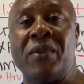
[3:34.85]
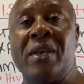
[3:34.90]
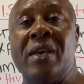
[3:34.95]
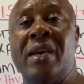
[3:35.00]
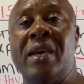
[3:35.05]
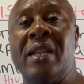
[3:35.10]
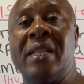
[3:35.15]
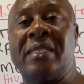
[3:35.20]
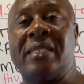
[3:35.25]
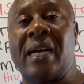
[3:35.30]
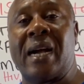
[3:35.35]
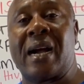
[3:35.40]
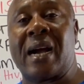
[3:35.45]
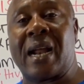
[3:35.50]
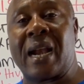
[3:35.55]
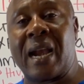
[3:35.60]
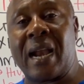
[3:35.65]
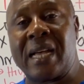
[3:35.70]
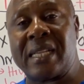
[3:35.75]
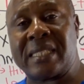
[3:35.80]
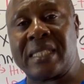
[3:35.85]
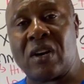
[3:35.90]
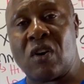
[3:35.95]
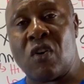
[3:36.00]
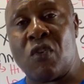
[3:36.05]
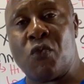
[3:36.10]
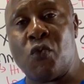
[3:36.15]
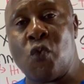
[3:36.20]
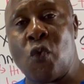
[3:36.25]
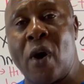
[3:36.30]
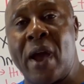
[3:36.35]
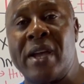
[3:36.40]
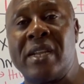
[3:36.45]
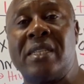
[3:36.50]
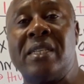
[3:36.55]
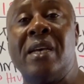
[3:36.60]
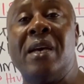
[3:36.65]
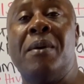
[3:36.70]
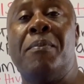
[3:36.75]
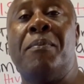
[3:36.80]
It is a cluster of white
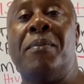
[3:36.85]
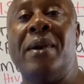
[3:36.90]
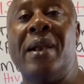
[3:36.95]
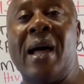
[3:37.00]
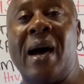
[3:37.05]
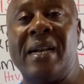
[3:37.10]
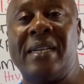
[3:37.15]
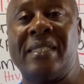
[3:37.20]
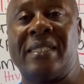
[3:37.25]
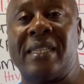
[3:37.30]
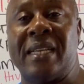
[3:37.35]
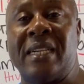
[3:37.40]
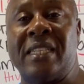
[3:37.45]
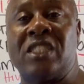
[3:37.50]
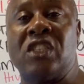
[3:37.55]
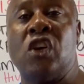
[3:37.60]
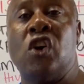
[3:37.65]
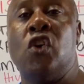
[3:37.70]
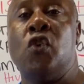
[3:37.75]
blood cells